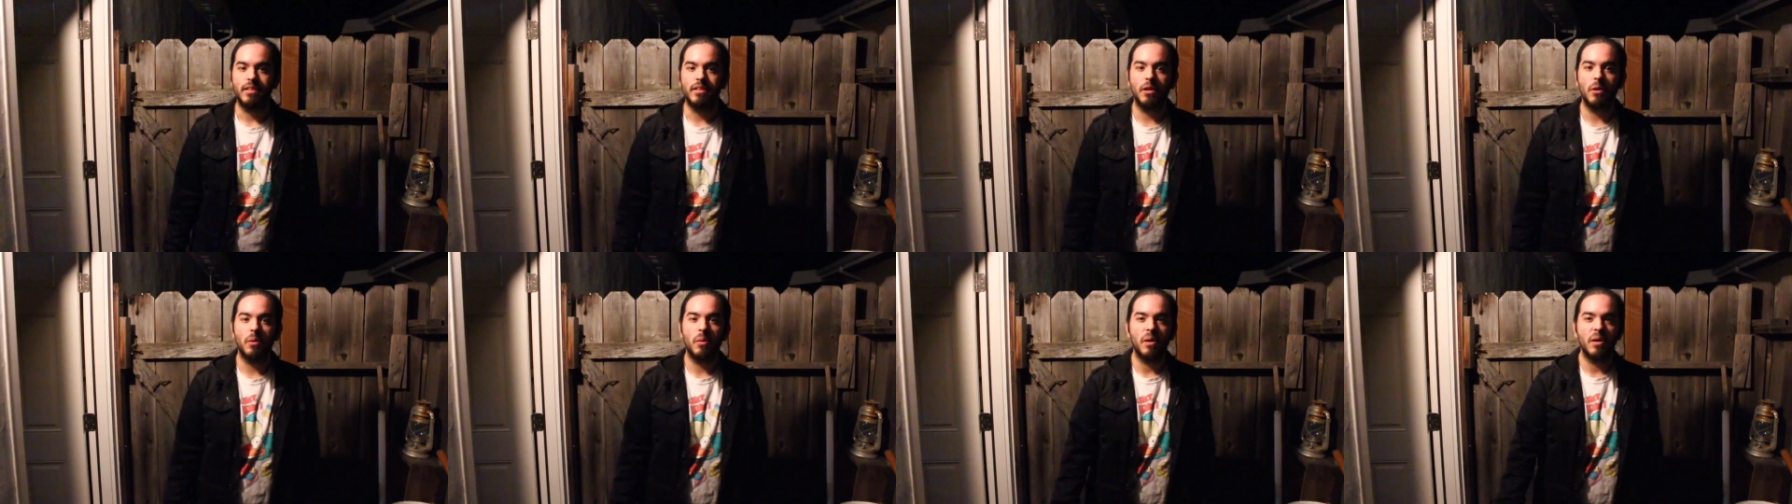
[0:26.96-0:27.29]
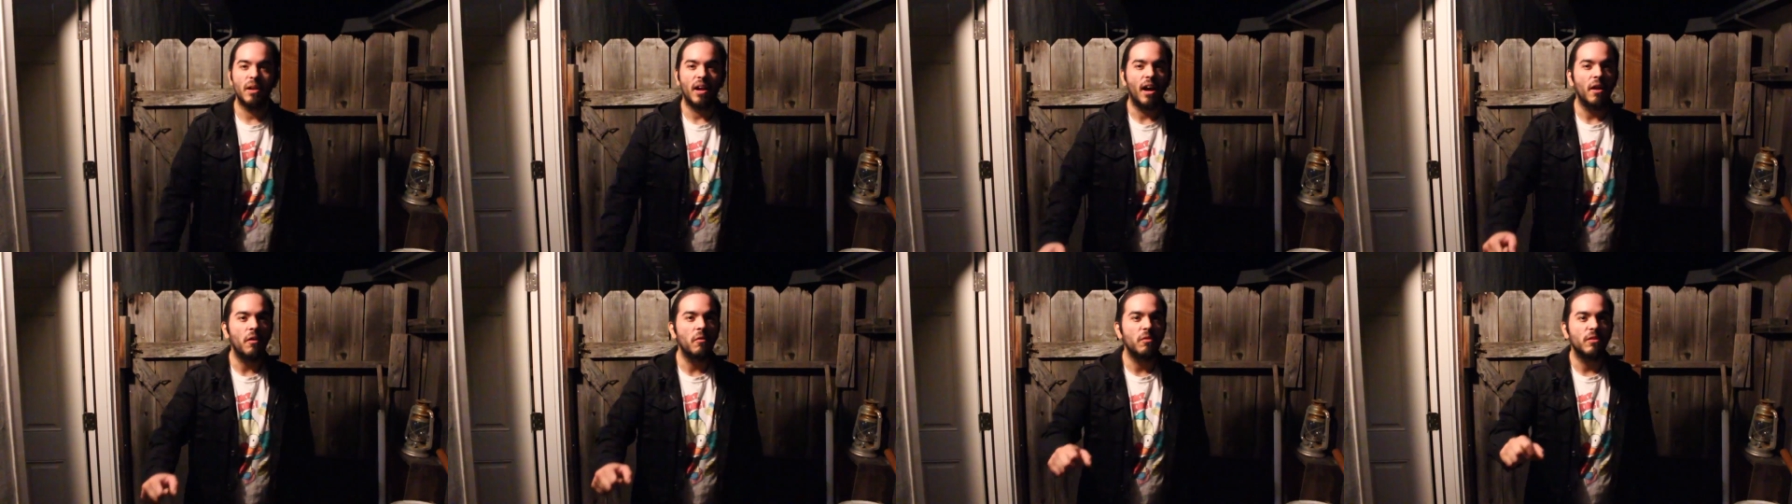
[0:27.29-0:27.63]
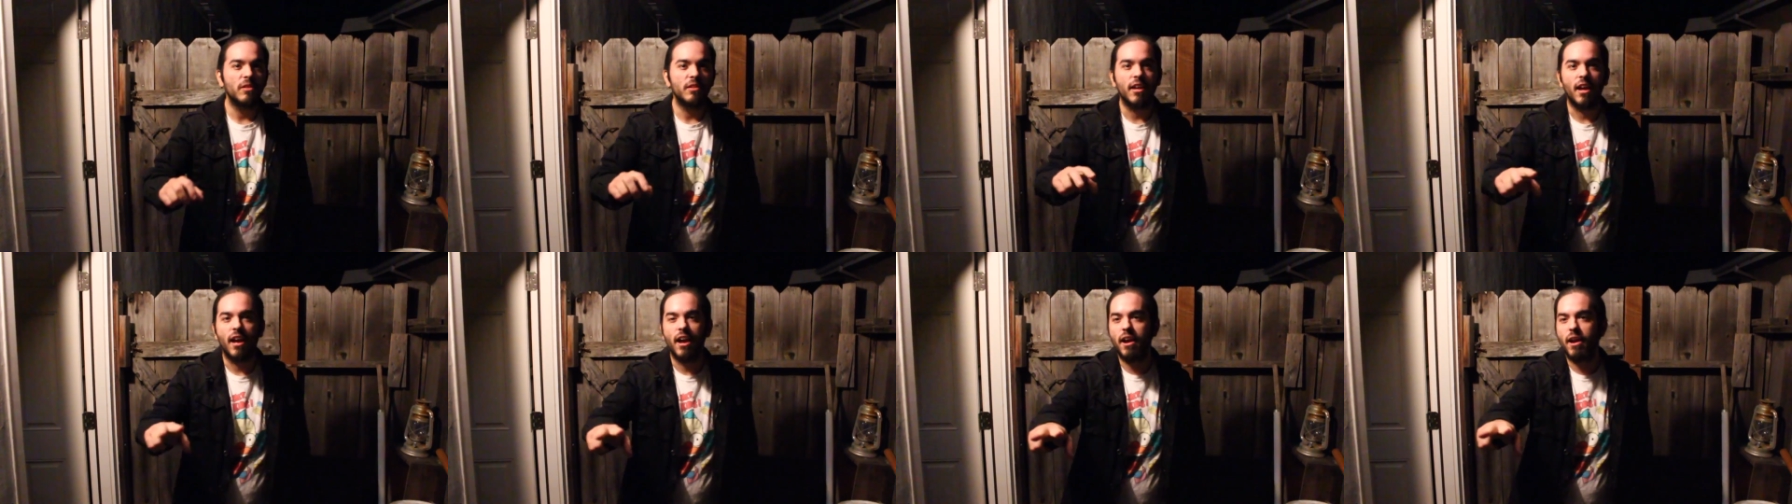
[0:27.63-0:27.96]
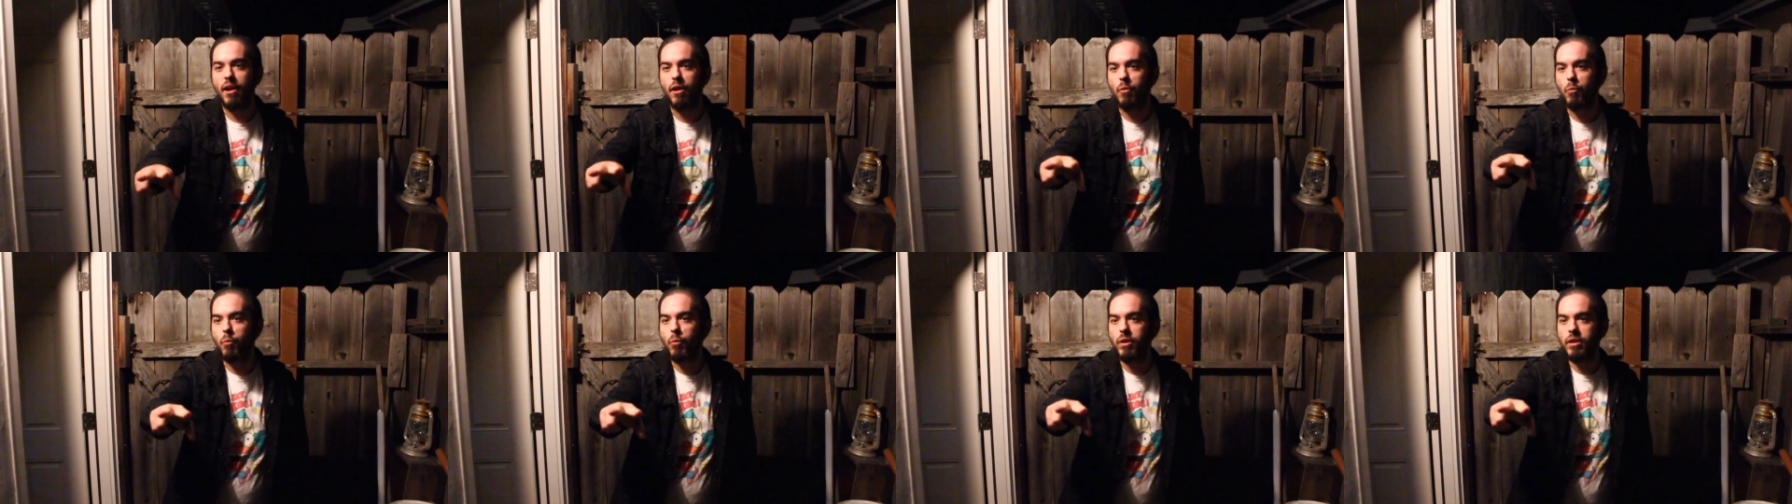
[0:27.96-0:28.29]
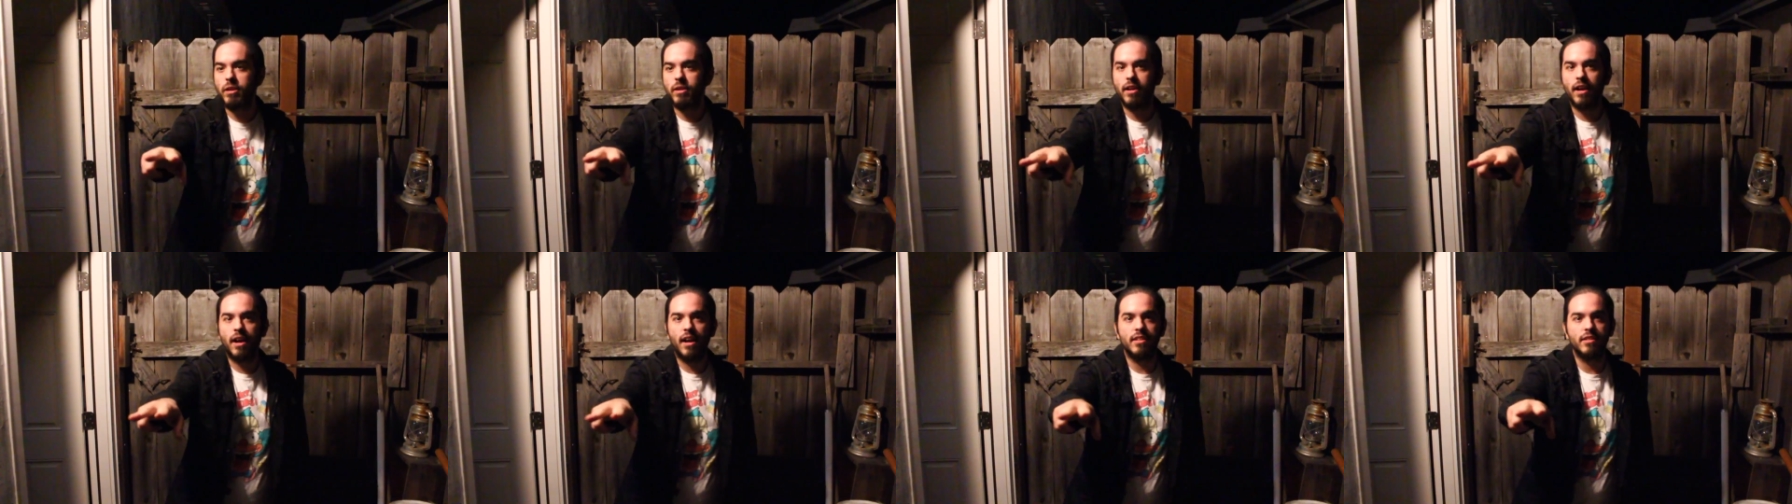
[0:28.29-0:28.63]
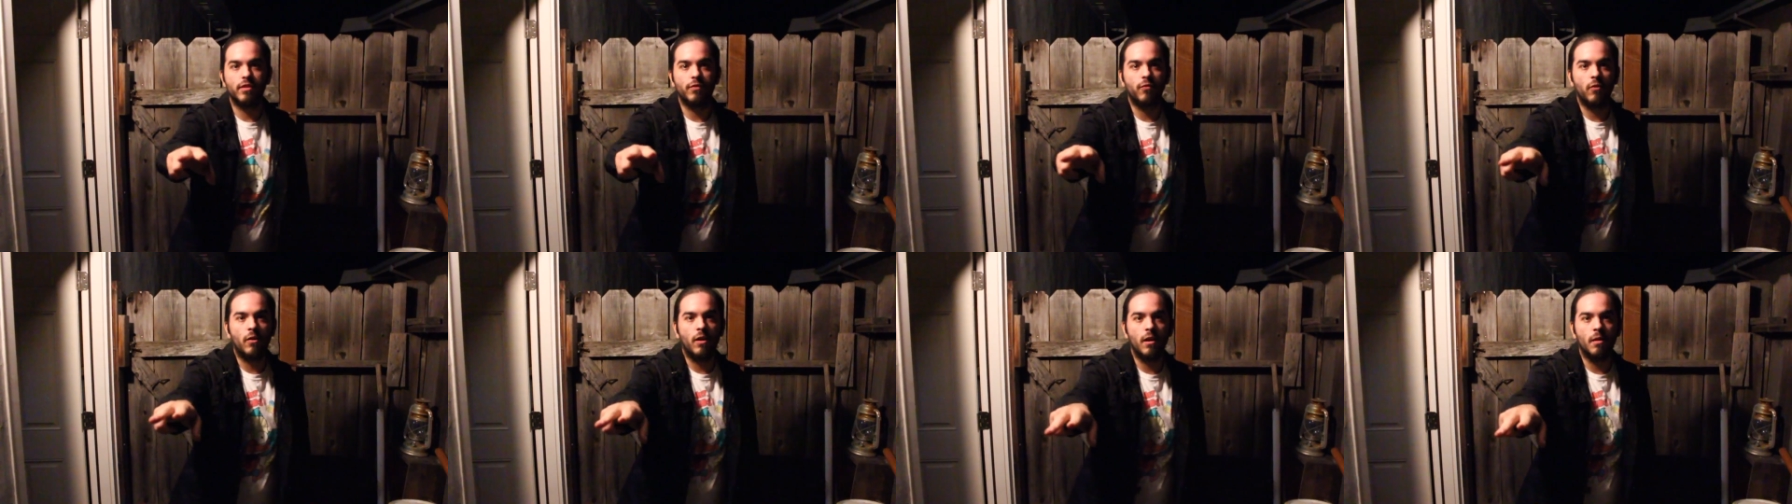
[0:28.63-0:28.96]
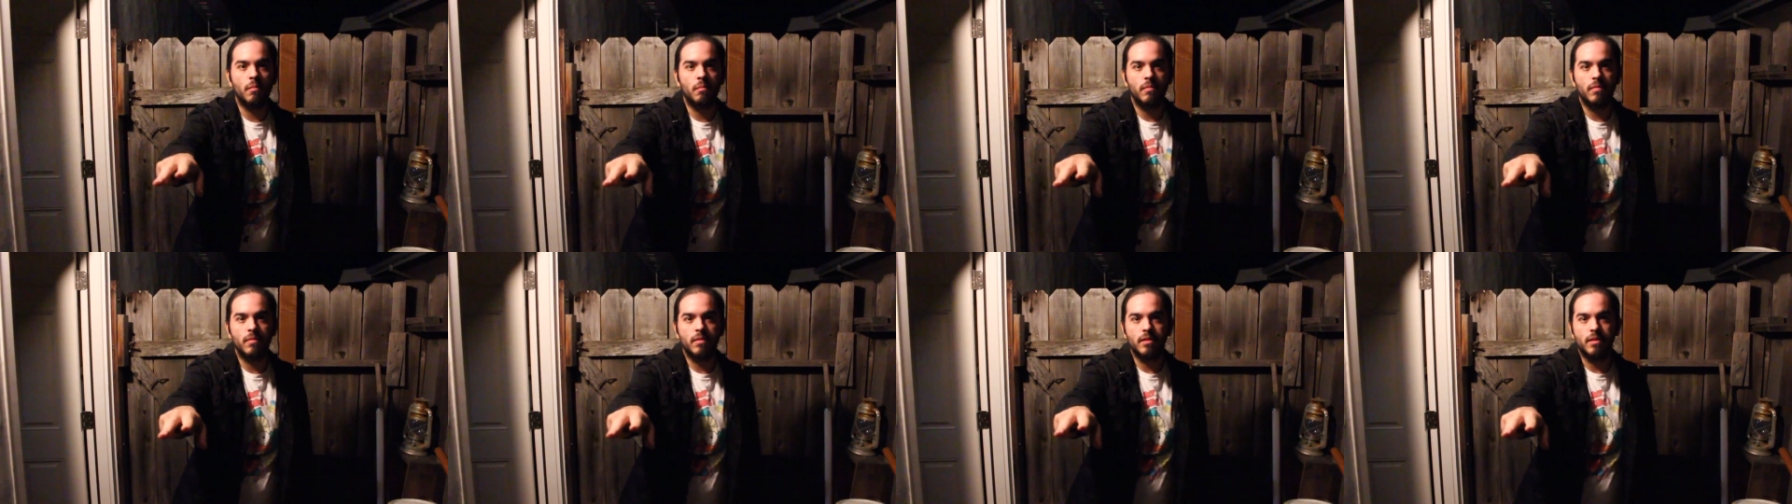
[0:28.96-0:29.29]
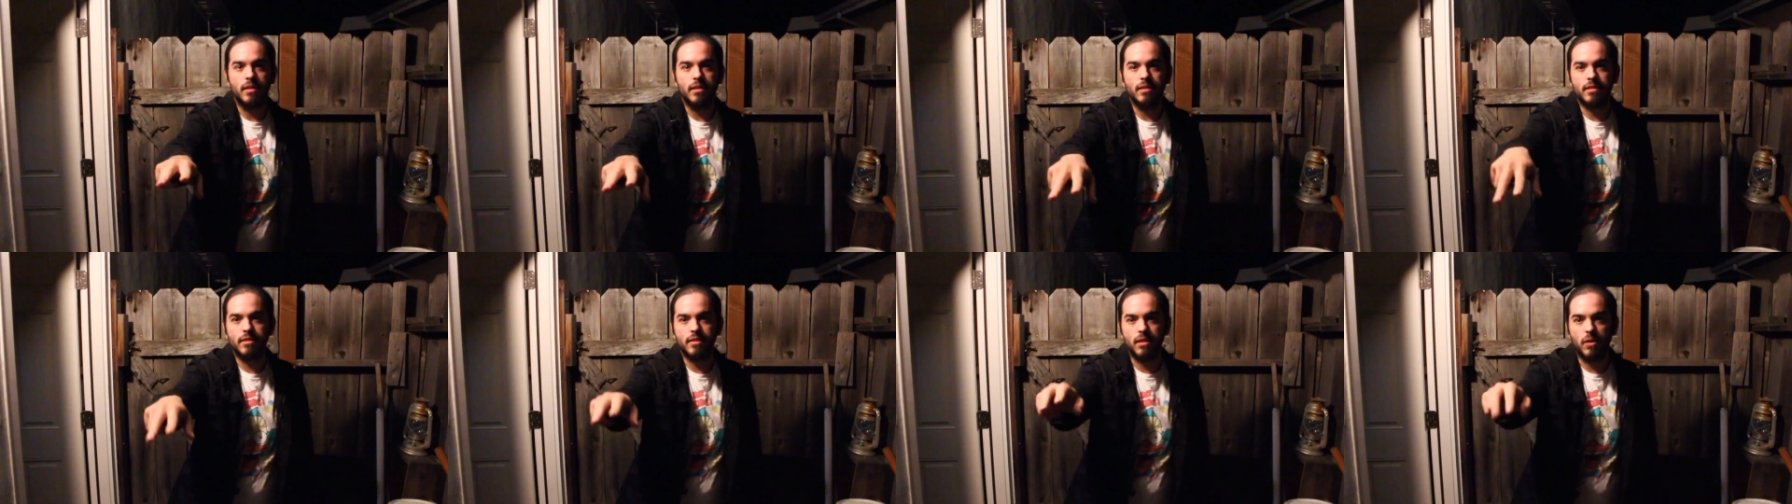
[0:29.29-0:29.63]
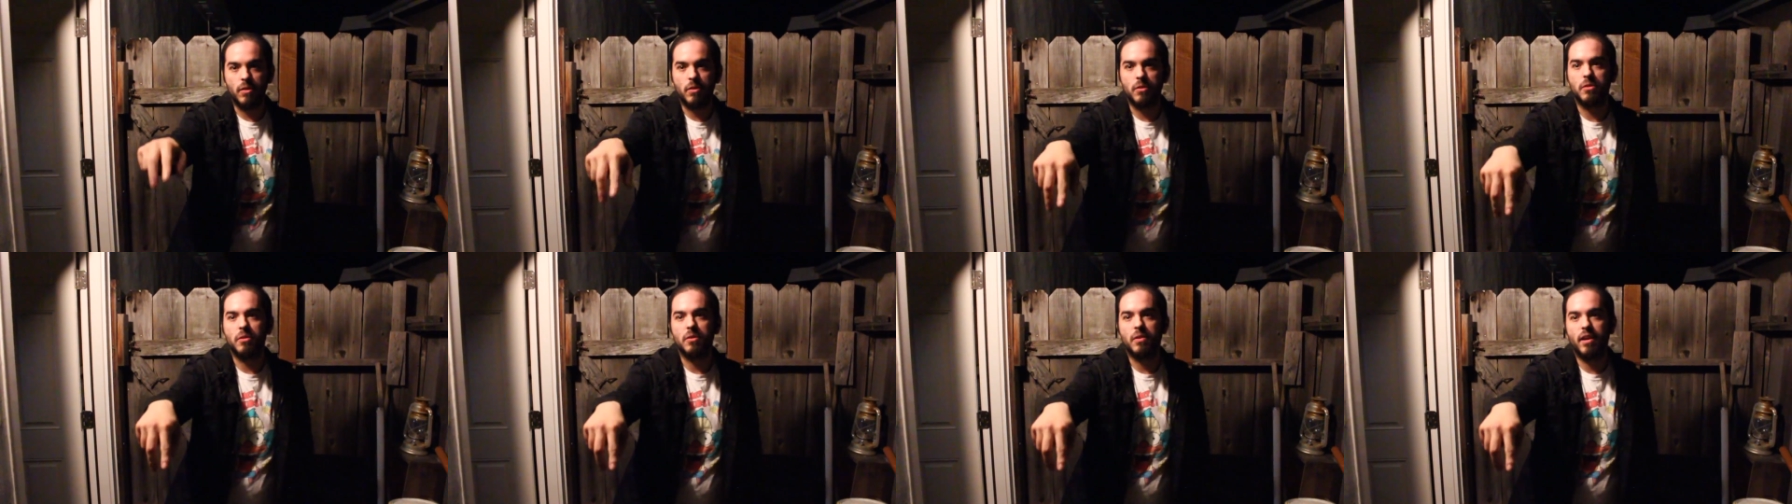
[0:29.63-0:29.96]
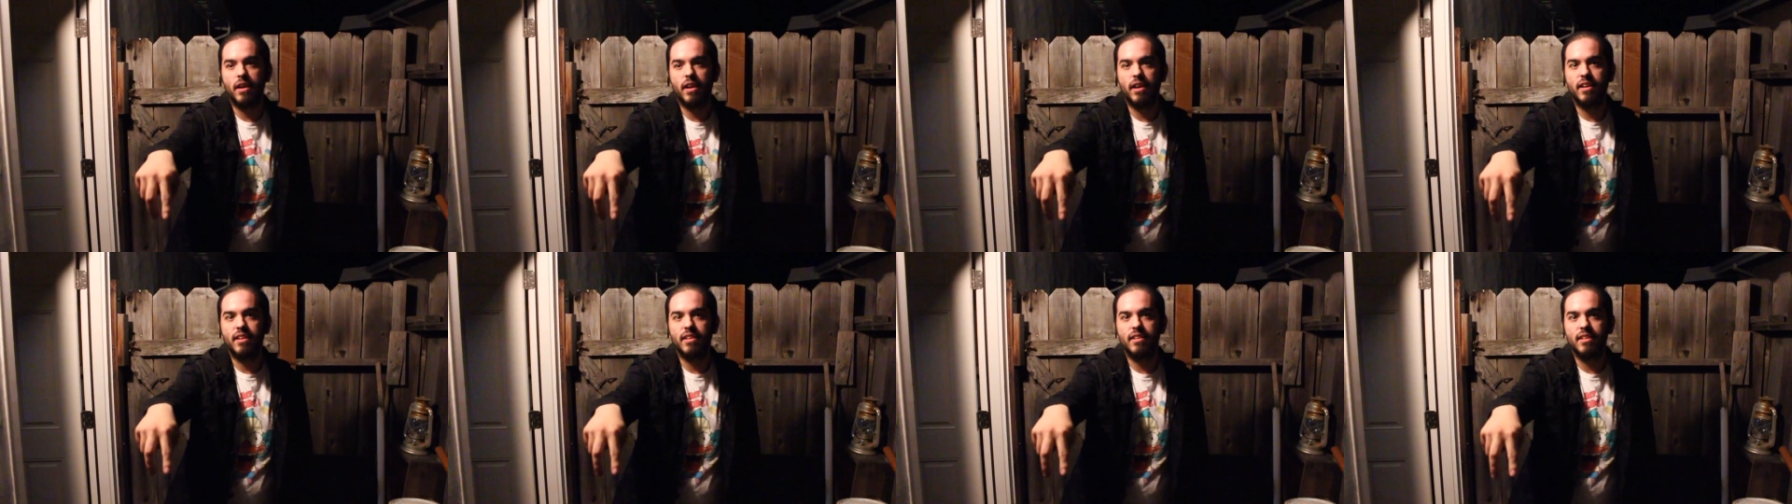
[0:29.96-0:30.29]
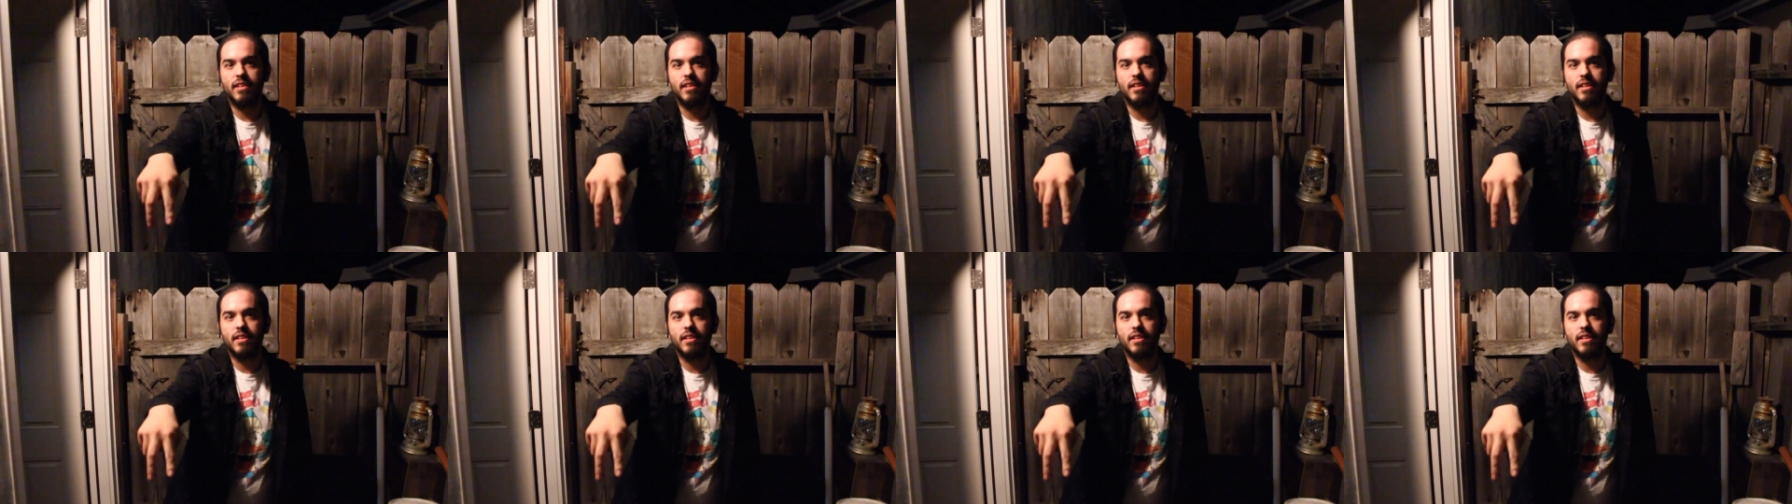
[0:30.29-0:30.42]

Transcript: You know what? I don't care where you guys are from. This is Earth, okay?